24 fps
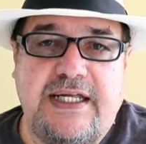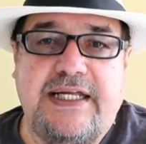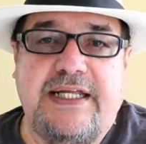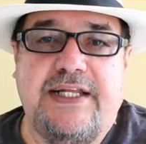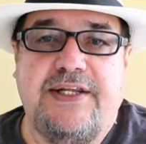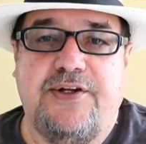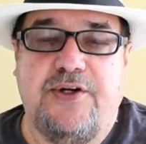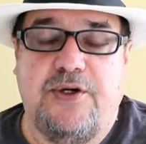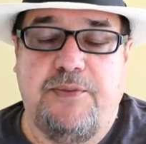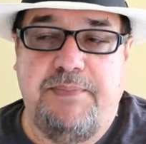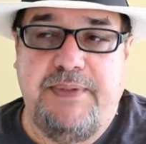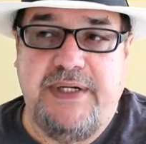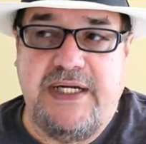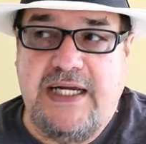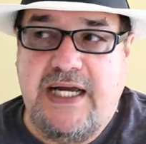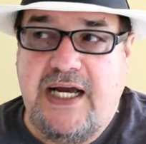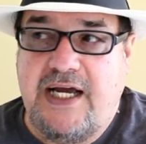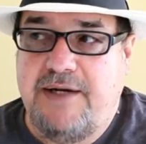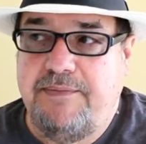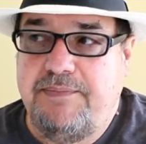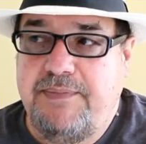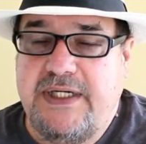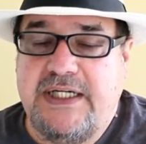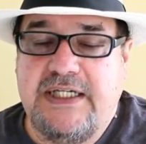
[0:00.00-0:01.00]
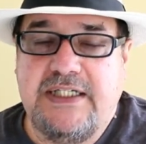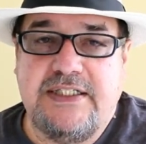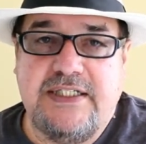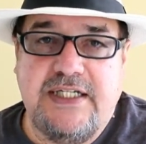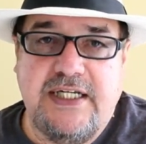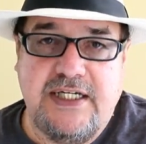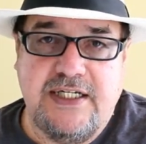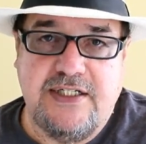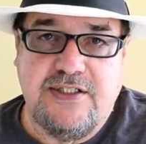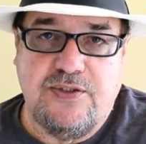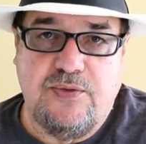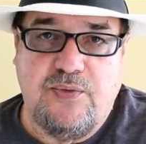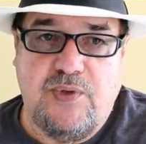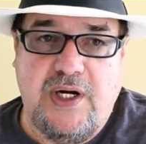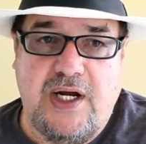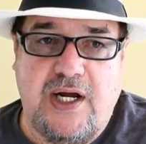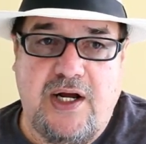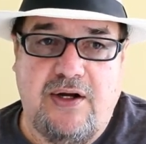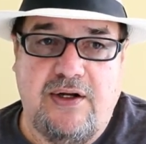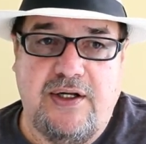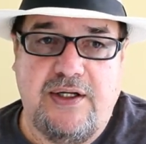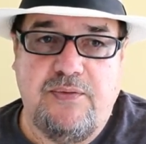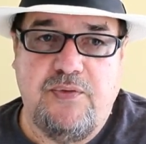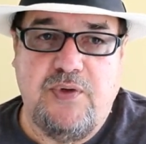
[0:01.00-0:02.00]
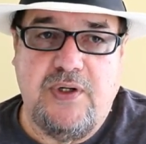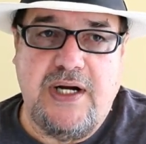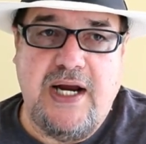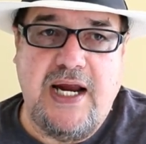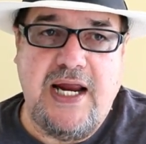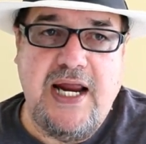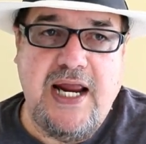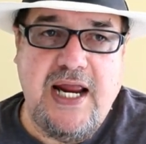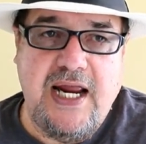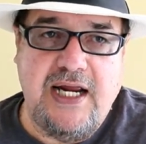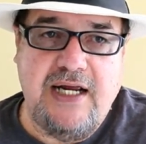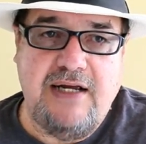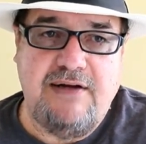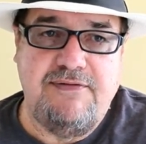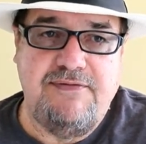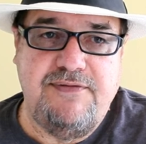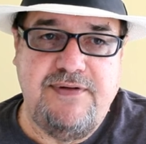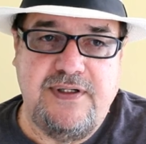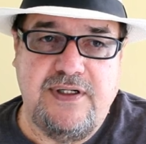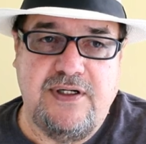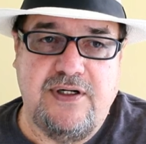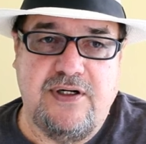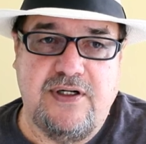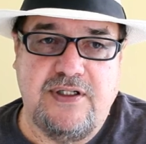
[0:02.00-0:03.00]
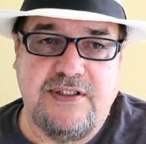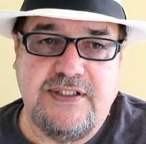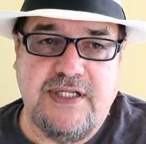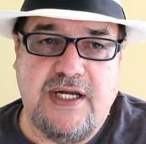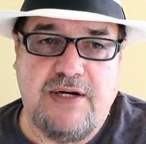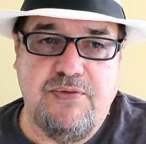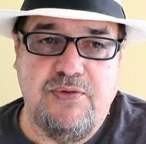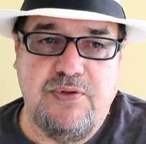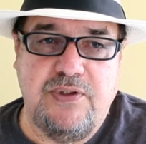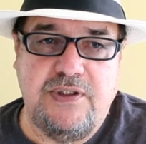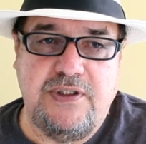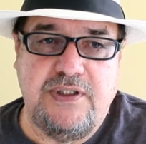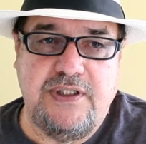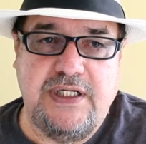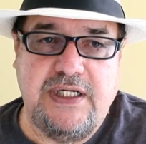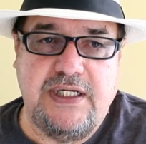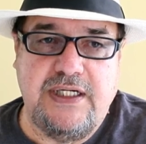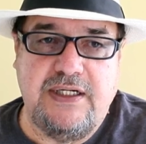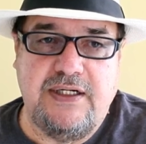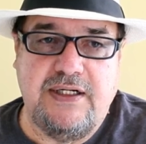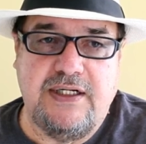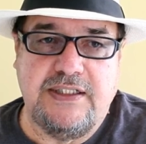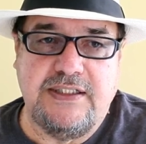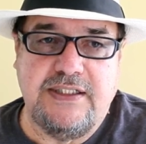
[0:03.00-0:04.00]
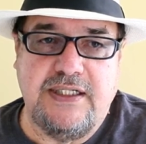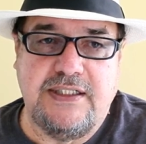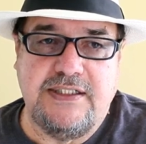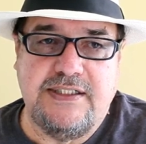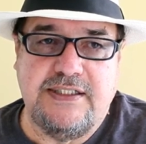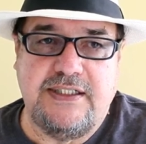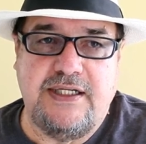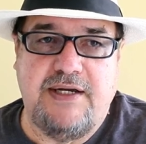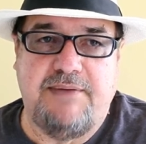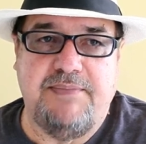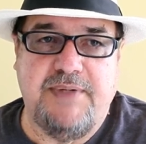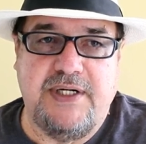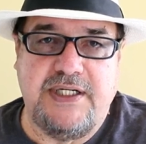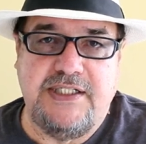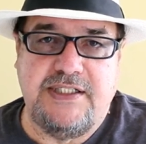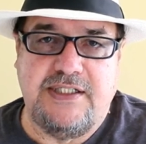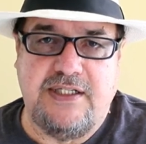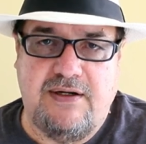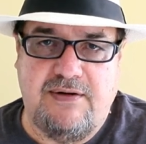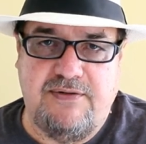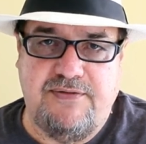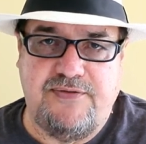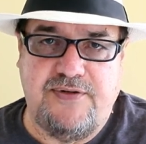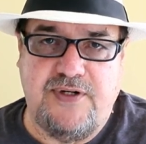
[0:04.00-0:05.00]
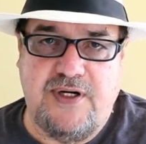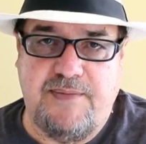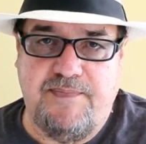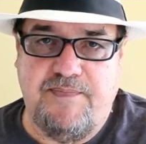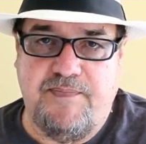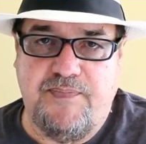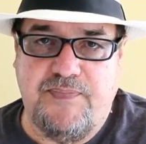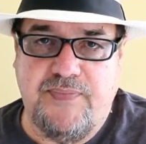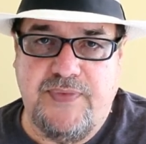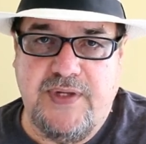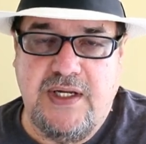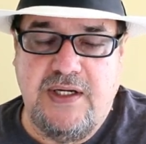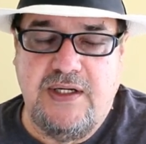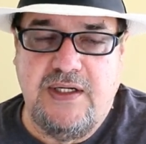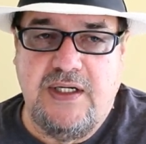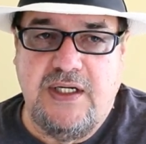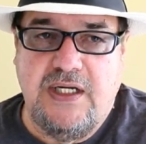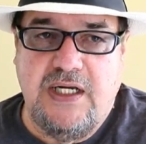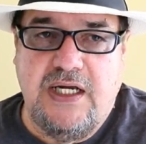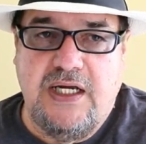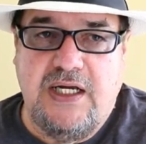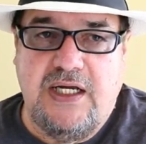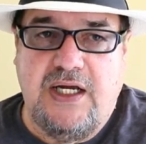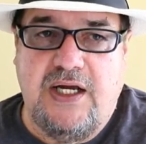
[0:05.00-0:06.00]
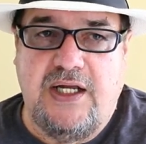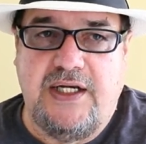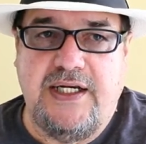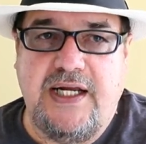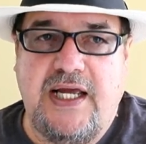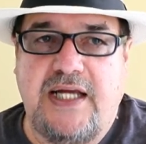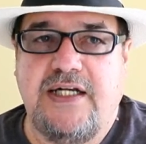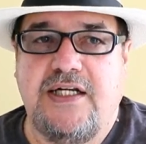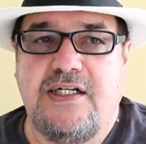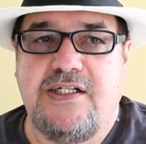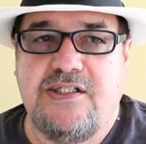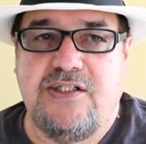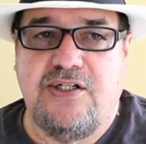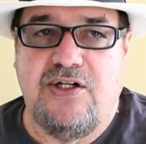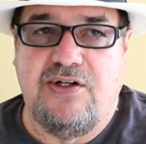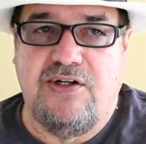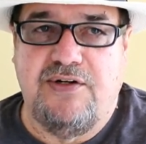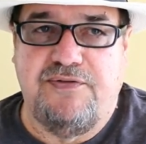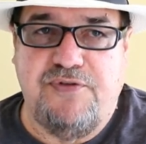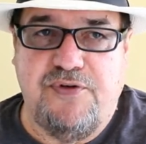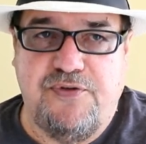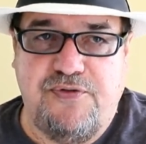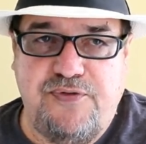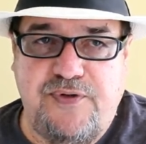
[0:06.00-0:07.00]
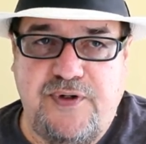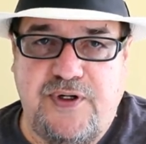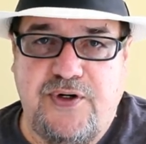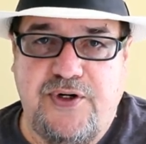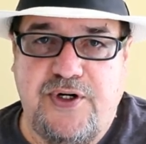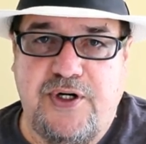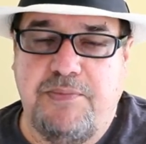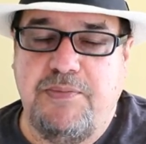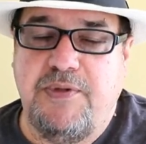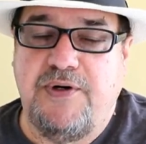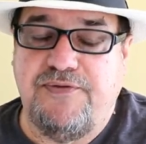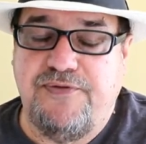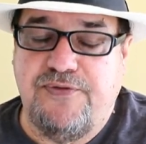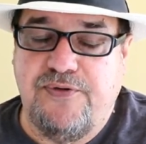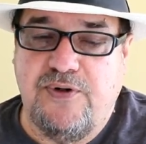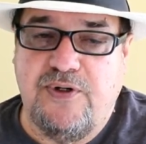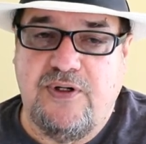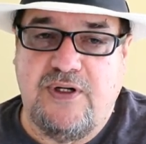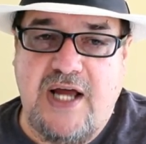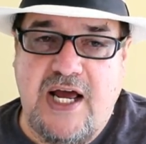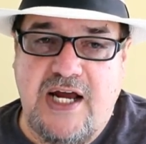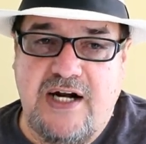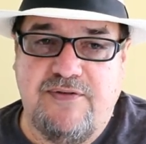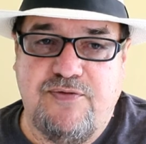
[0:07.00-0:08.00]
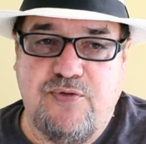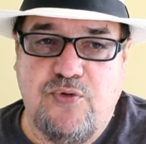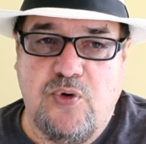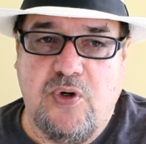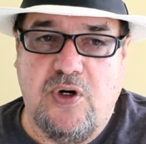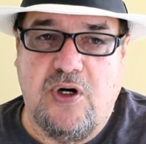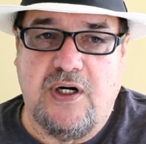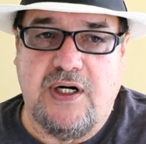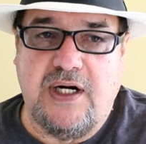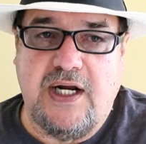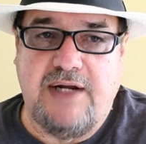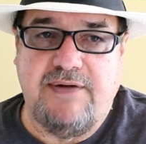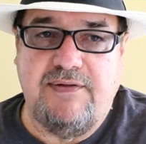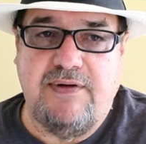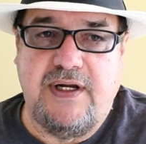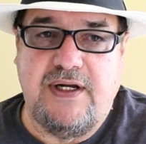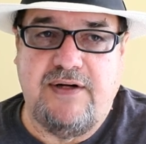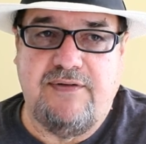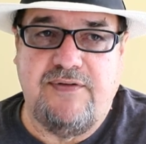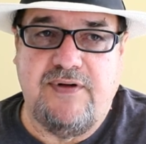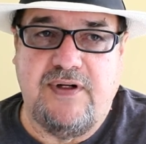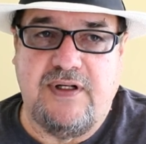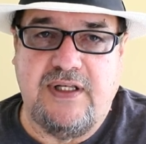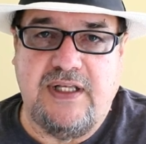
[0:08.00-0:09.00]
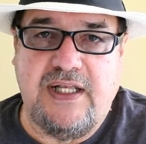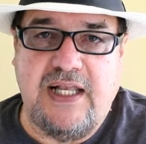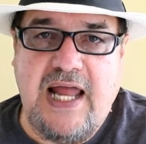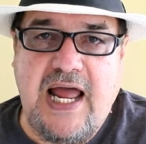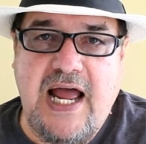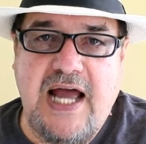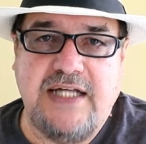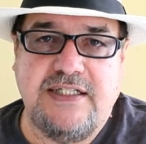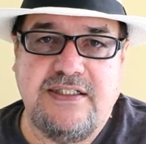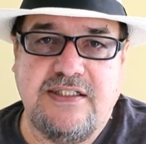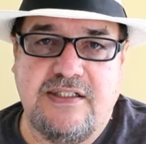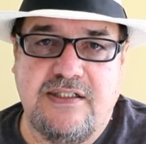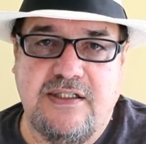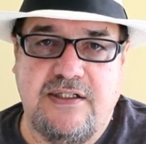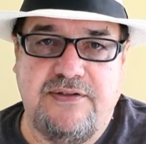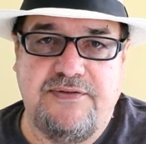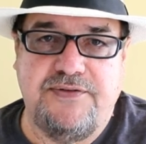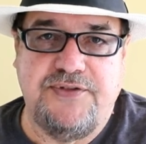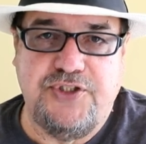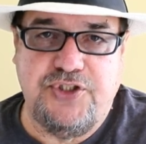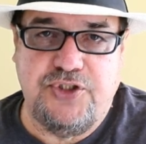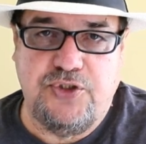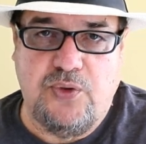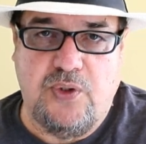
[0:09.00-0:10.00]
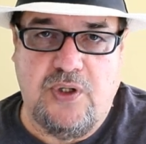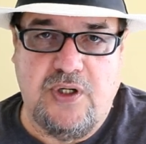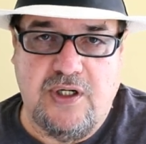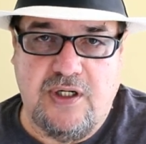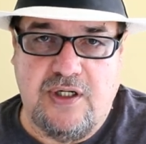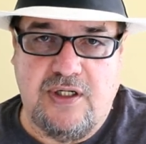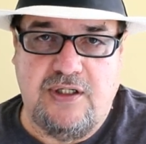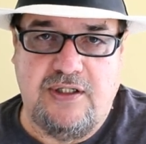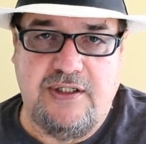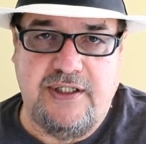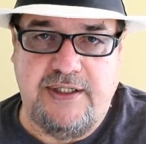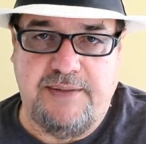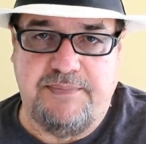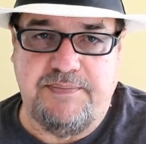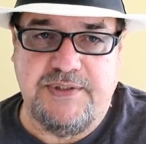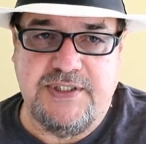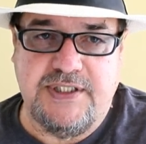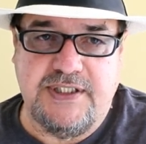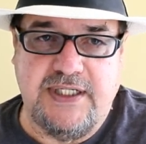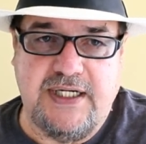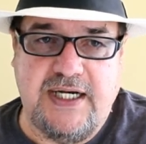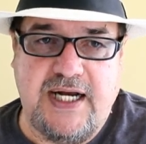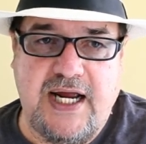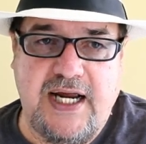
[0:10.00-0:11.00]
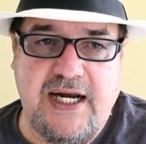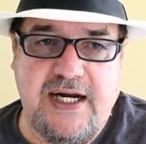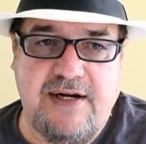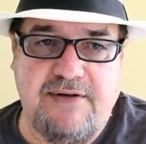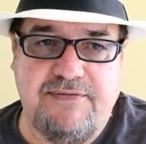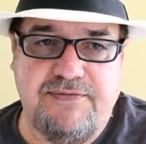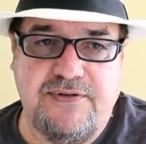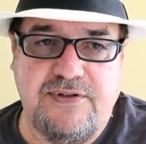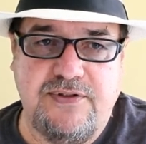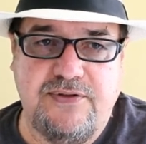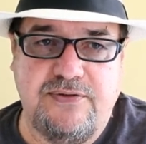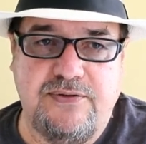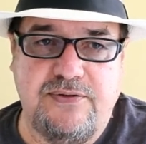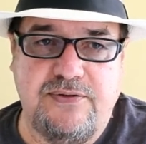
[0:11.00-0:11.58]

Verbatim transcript: They're beyond me, it takes a while. And what I have here is I really set myself up, not necessarily for failure, but for a lot of work. I have lots of short clips that I have to